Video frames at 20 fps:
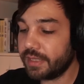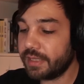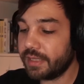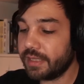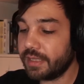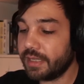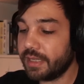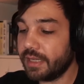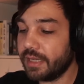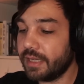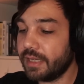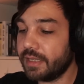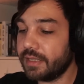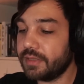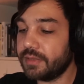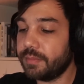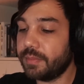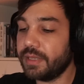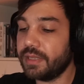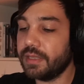
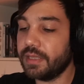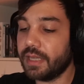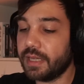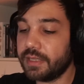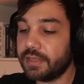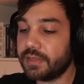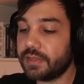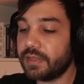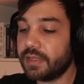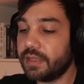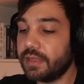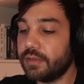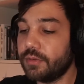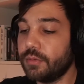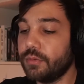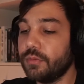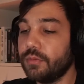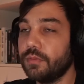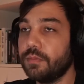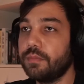It's been nice
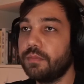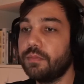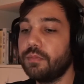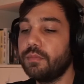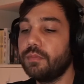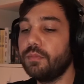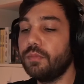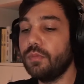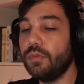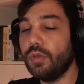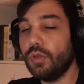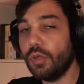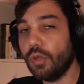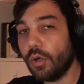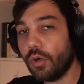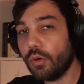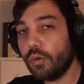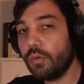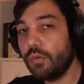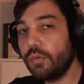to
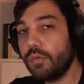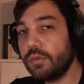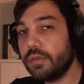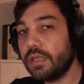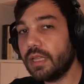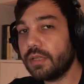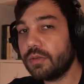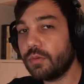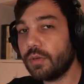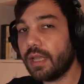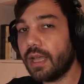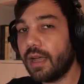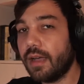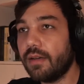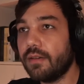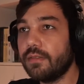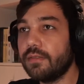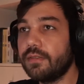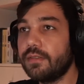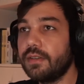know that we
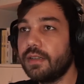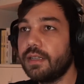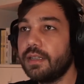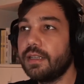have,